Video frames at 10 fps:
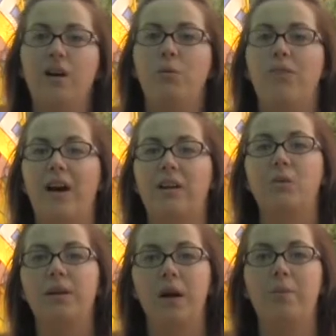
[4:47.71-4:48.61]
We've got
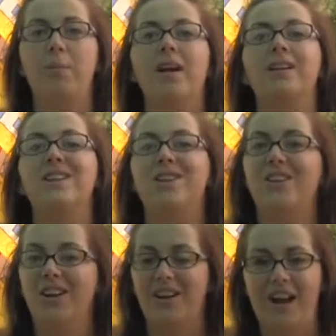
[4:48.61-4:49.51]
three great products here
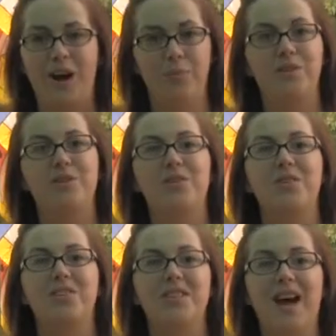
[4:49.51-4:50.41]
that are going to help you do
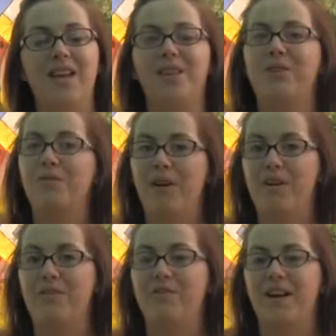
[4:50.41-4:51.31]
this, that. They're
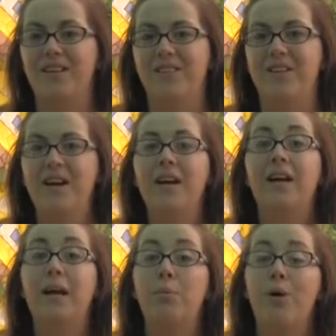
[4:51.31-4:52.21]
very effective.
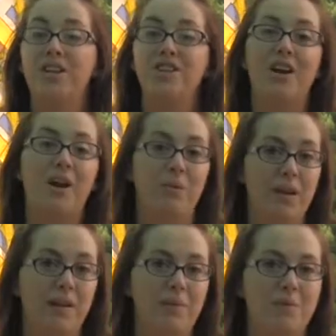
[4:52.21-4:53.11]
Keep watching our
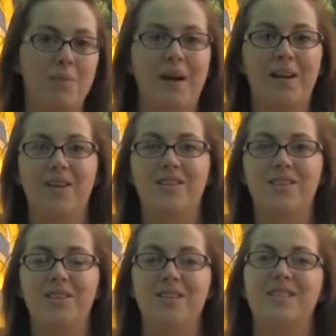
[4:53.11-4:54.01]
Reclaim Your Backyard
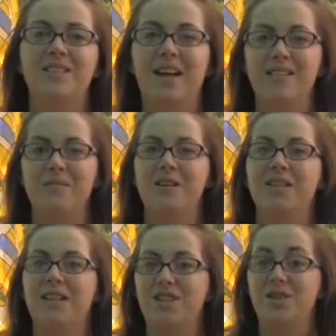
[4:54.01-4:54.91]
series. Next, I'm going
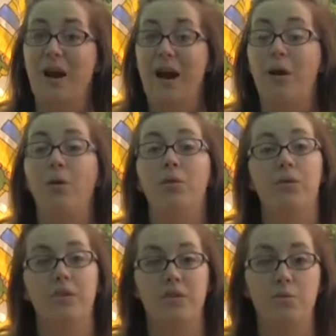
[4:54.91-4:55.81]
to teach you how
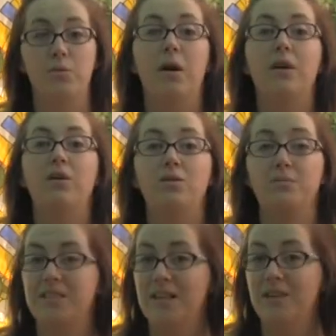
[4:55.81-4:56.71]
to use
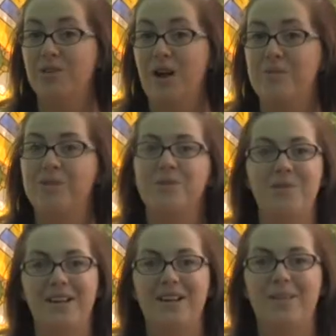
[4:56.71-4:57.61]
mosquito traps to
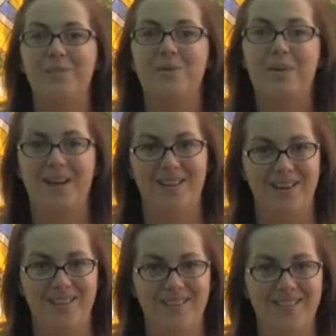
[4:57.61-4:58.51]
reclaim your
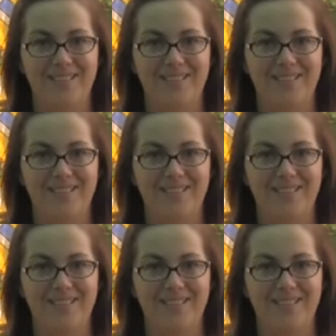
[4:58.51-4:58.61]
backyard.